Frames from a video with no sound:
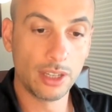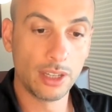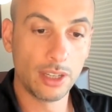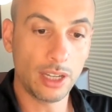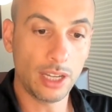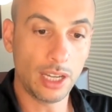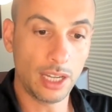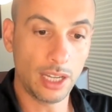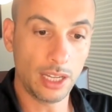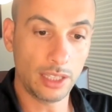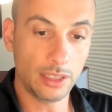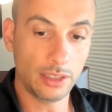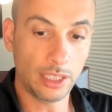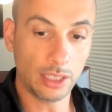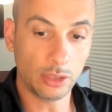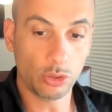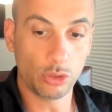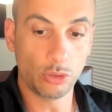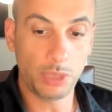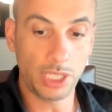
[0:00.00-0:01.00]

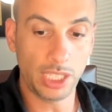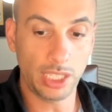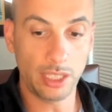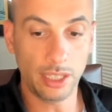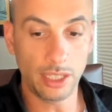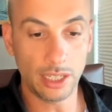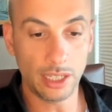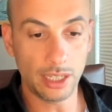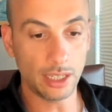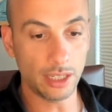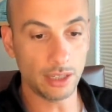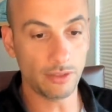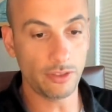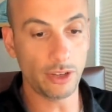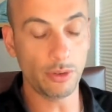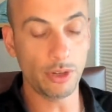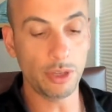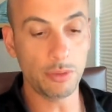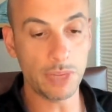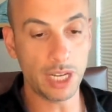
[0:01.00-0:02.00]
that could be
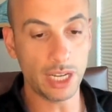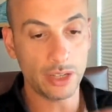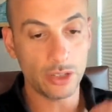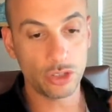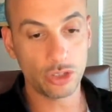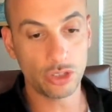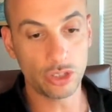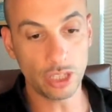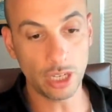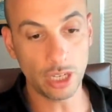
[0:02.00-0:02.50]
very much